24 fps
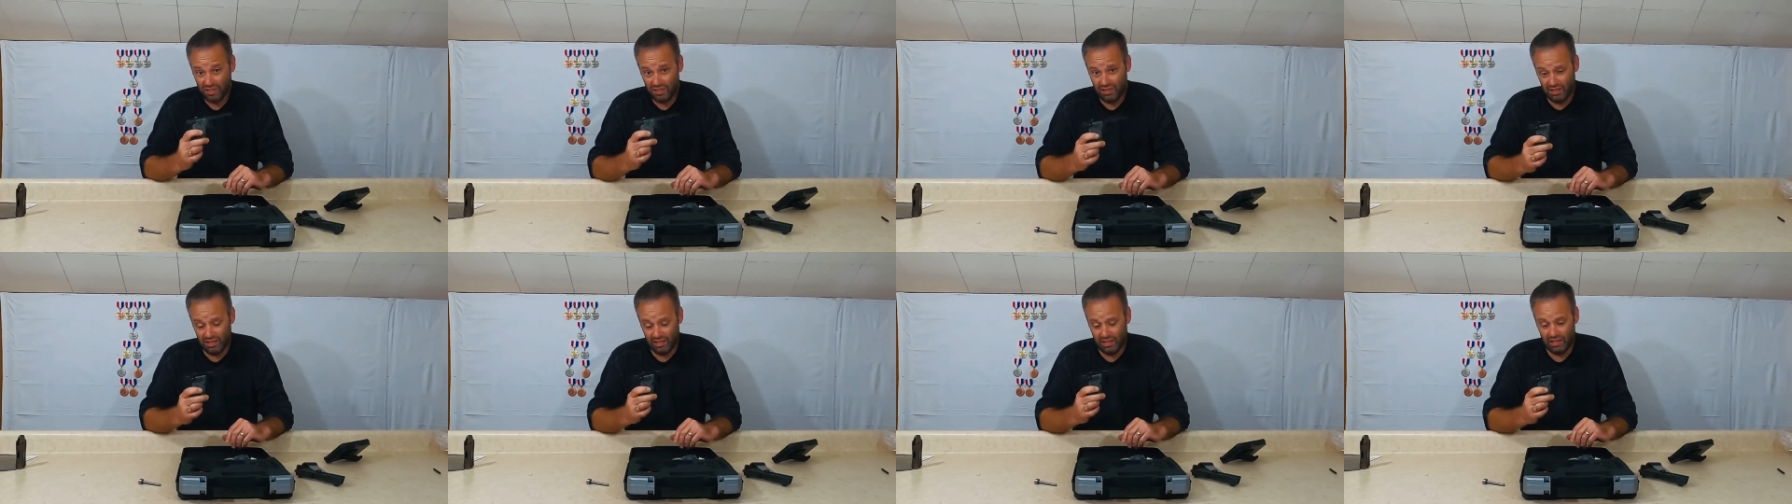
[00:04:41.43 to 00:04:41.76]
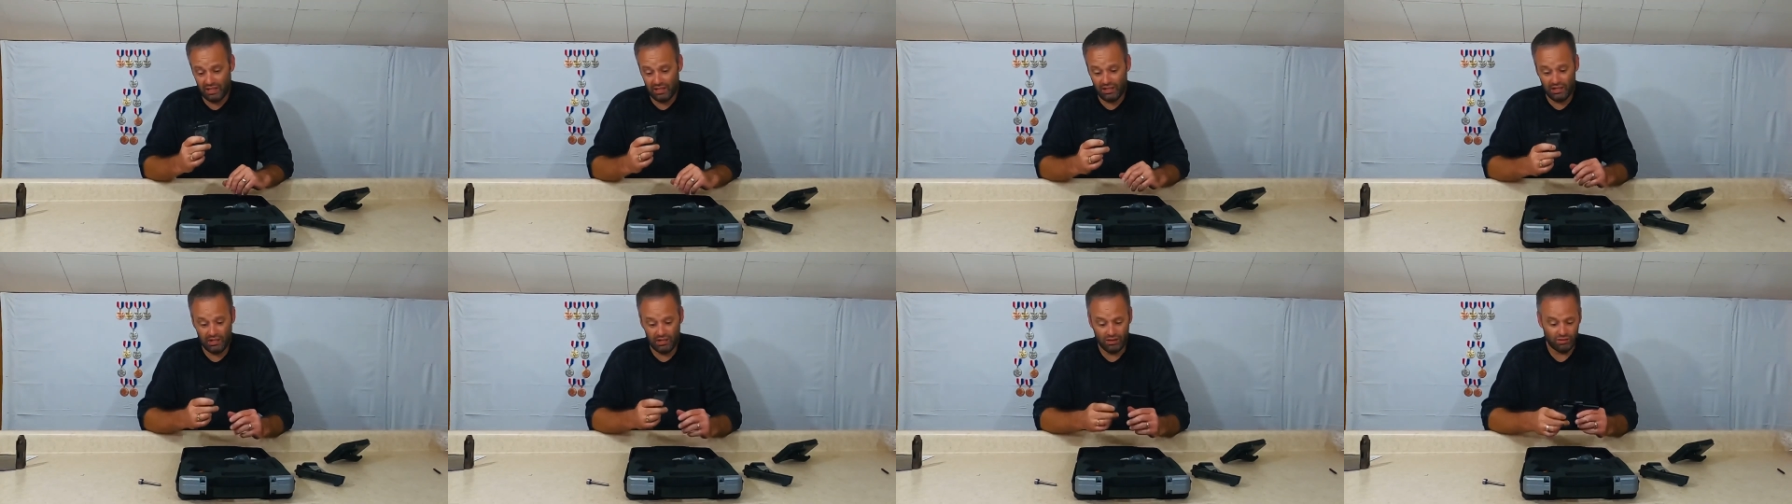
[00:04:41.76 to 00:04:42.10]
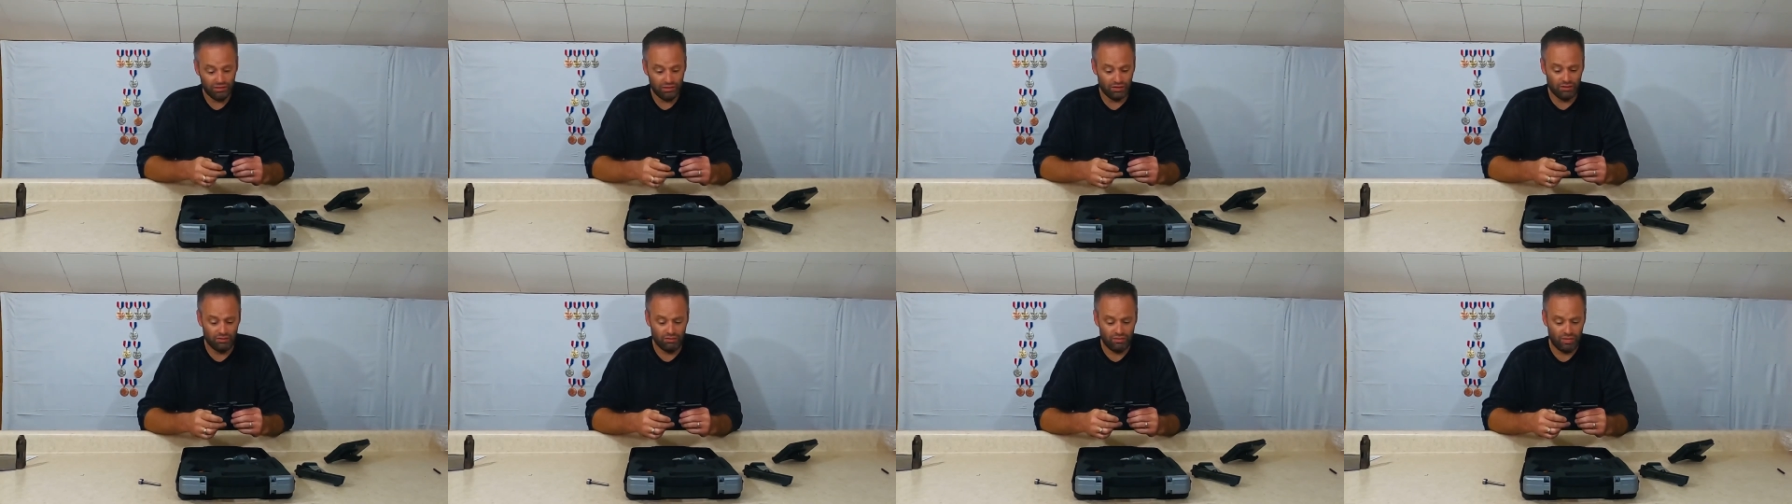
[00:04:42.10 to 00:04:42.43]
and I handed it
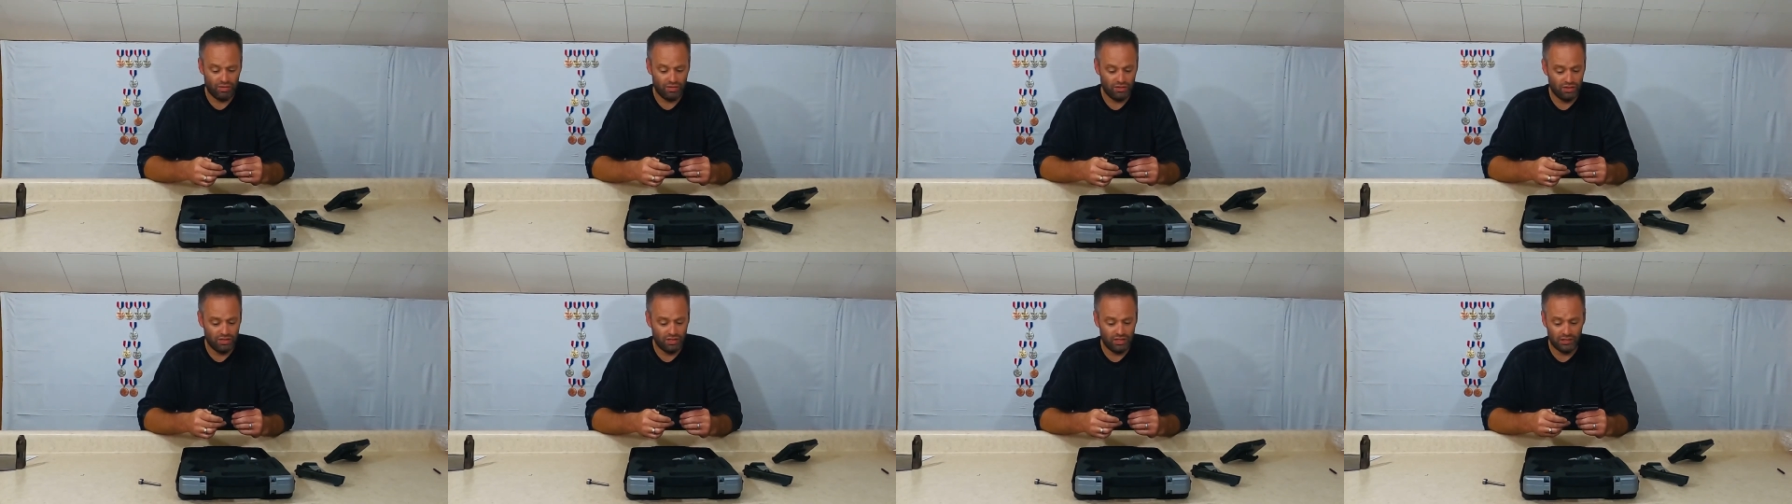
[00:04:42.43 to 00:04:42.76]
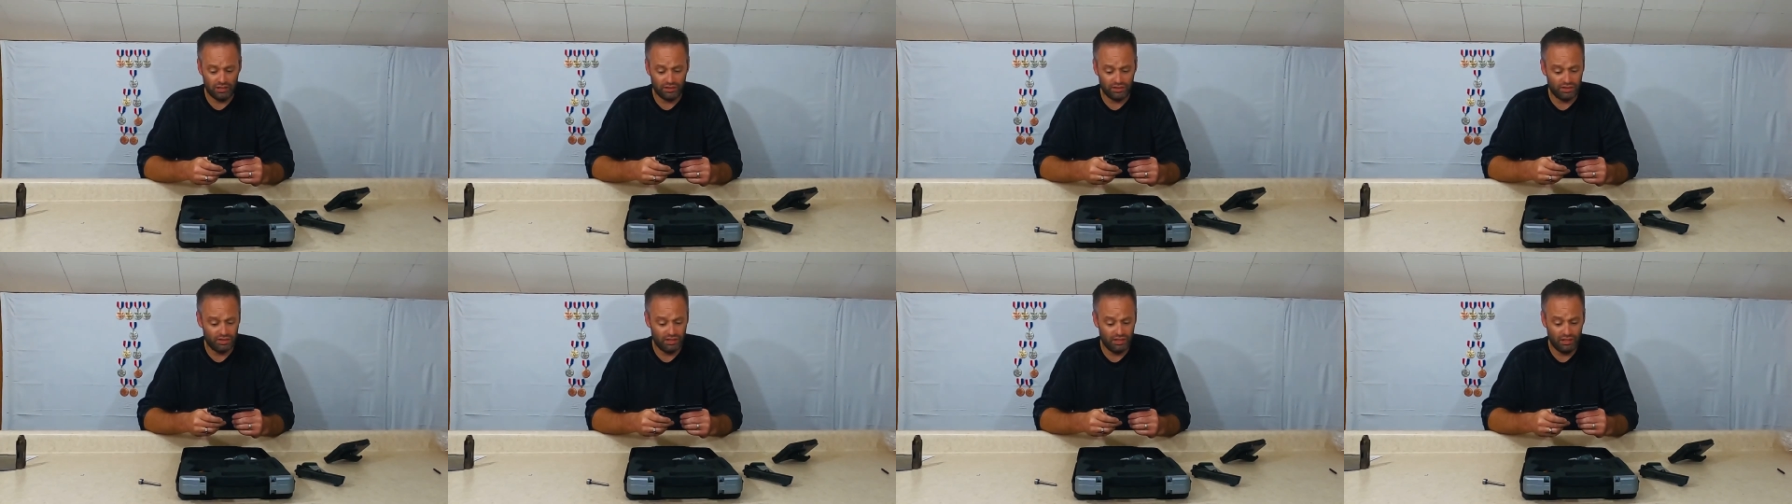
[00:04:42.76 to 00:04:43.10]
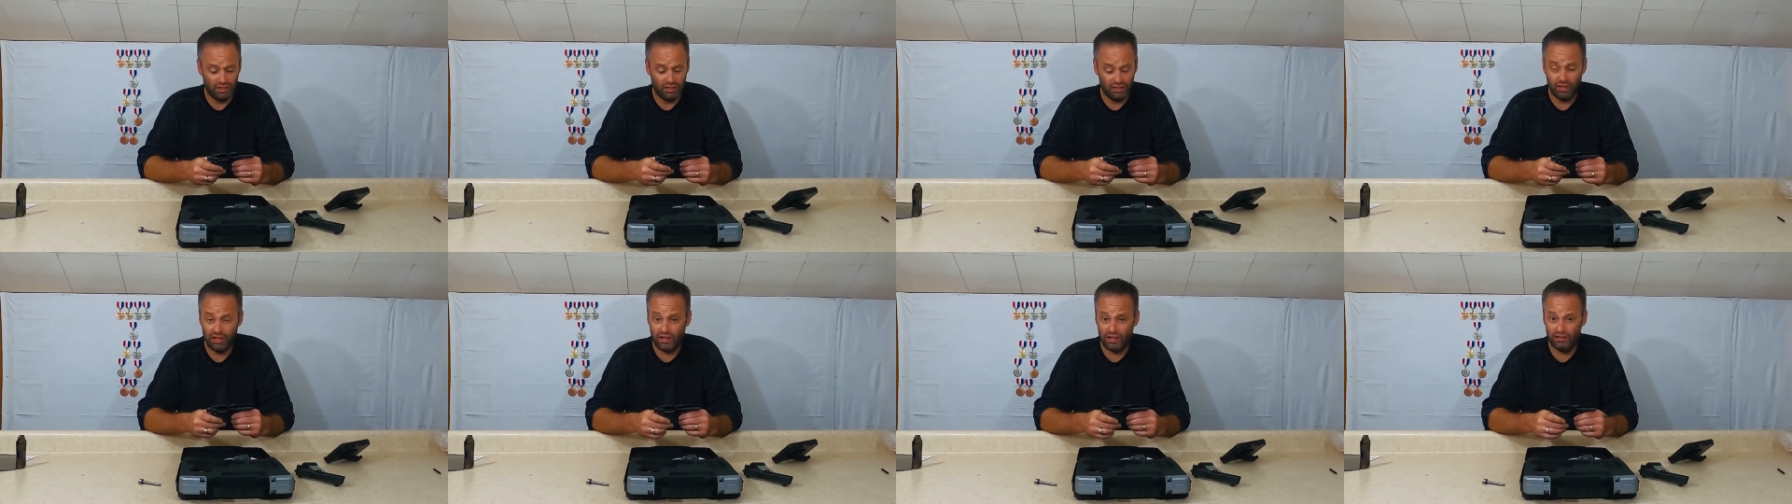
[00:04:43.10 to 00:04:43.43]
out to the range the next
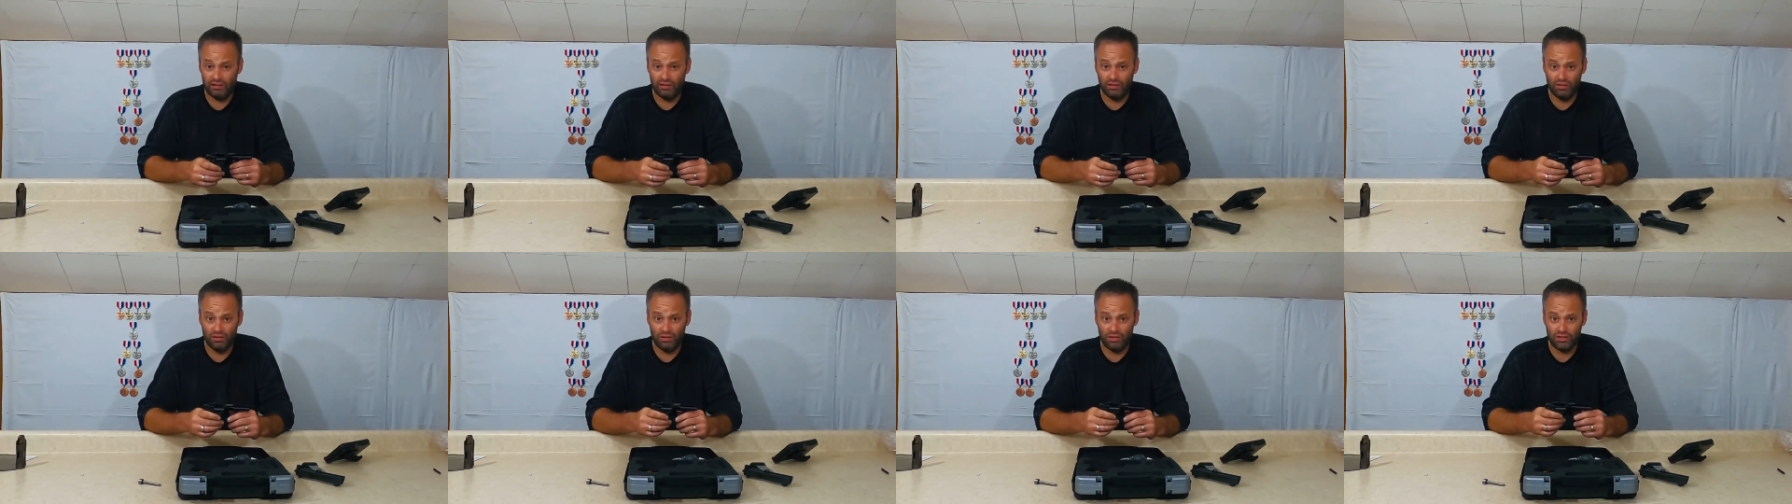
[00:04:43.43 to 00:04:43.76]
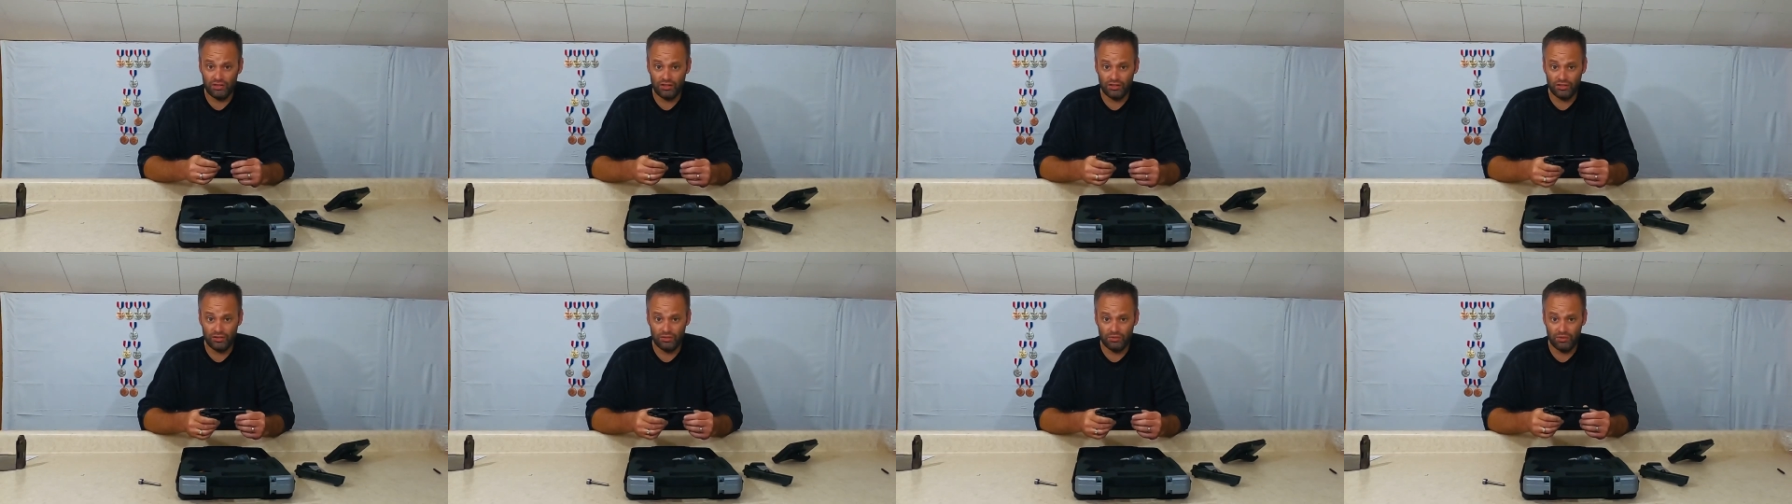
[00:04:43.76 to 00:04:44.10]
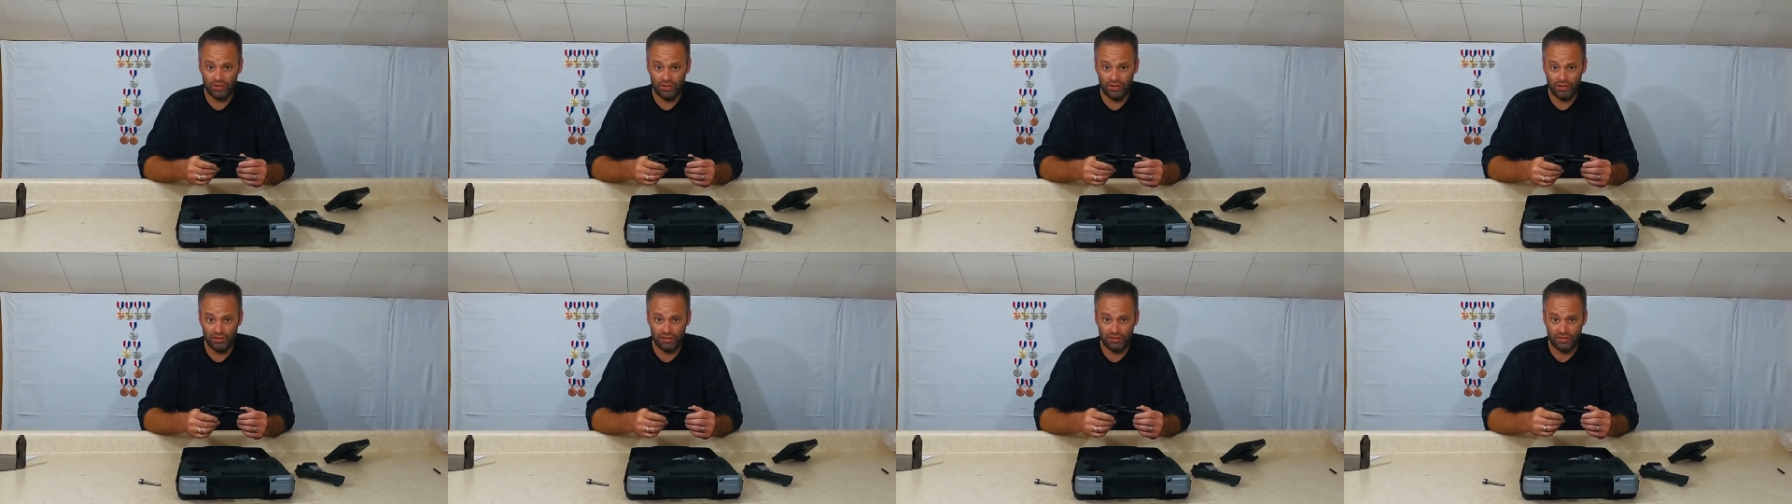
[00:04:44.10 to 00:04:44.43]
day and had no issues
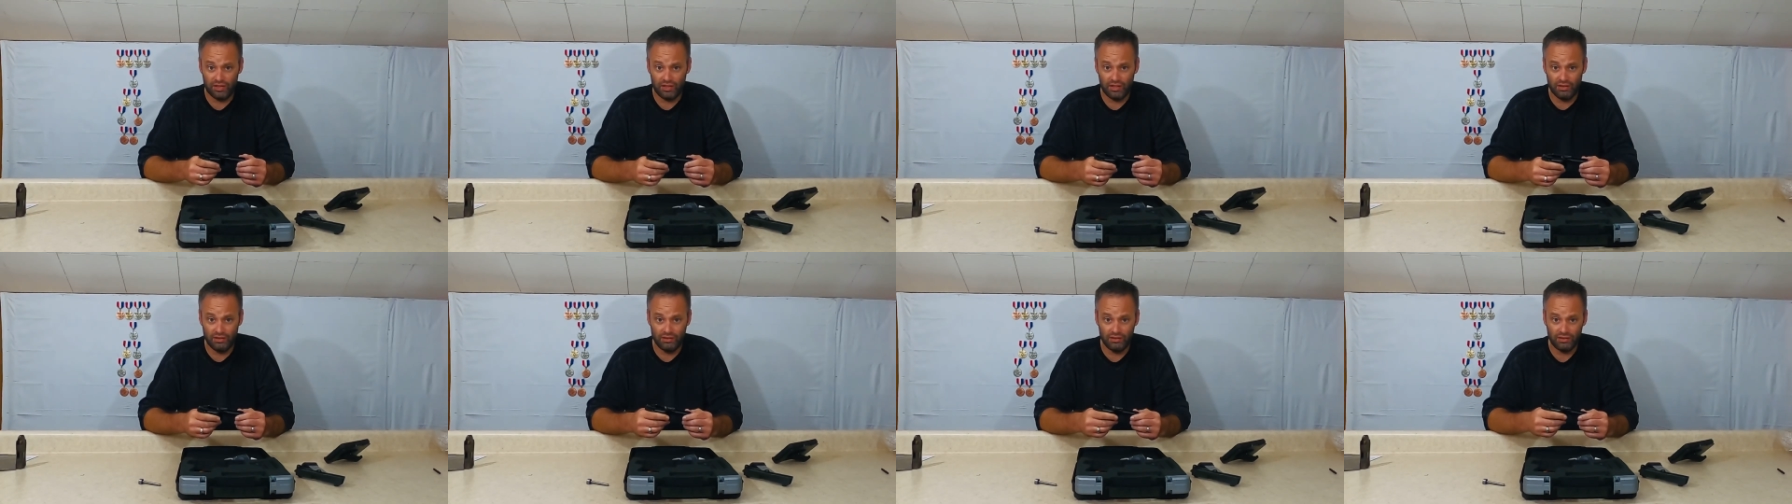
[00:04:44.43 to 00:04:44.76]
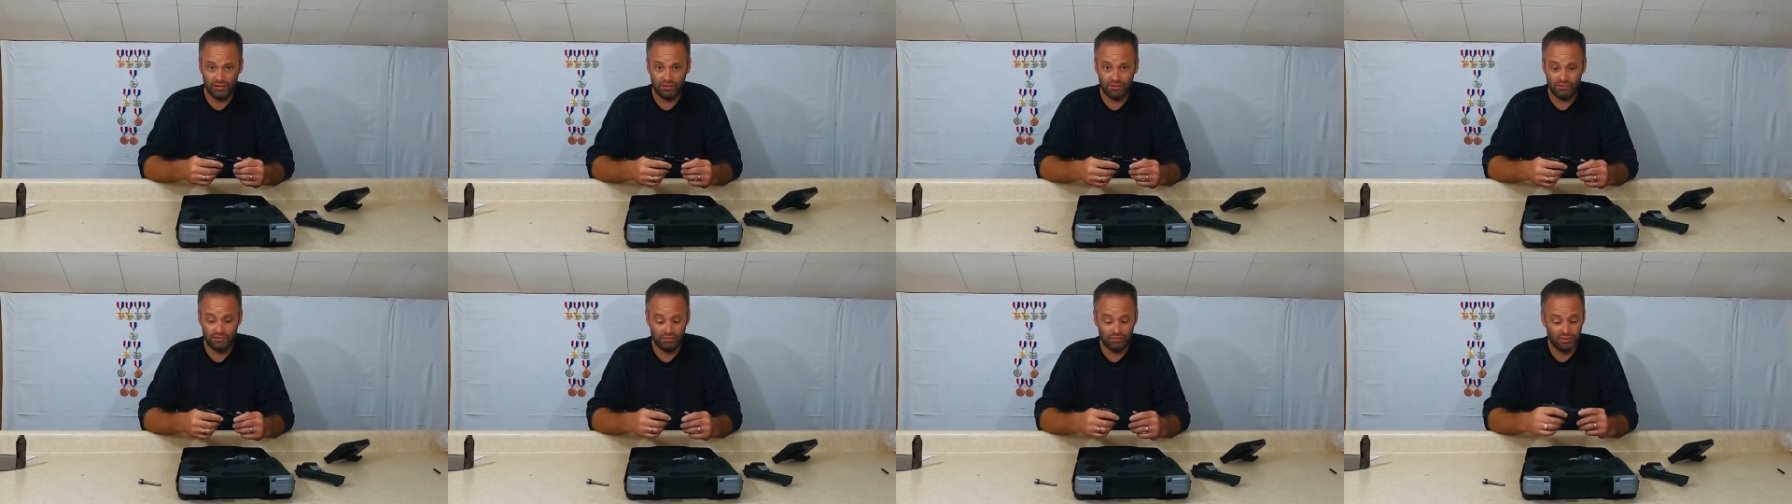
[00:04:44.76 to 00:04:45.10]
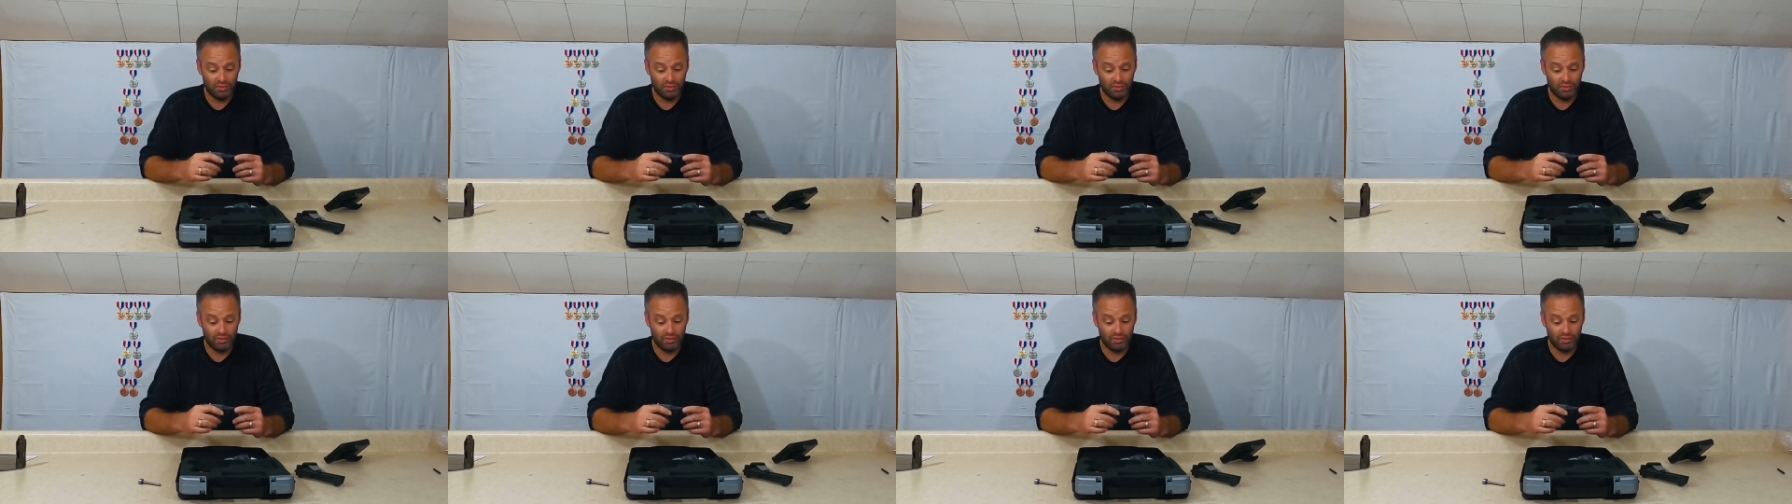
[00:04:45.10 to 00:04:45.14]
with it since.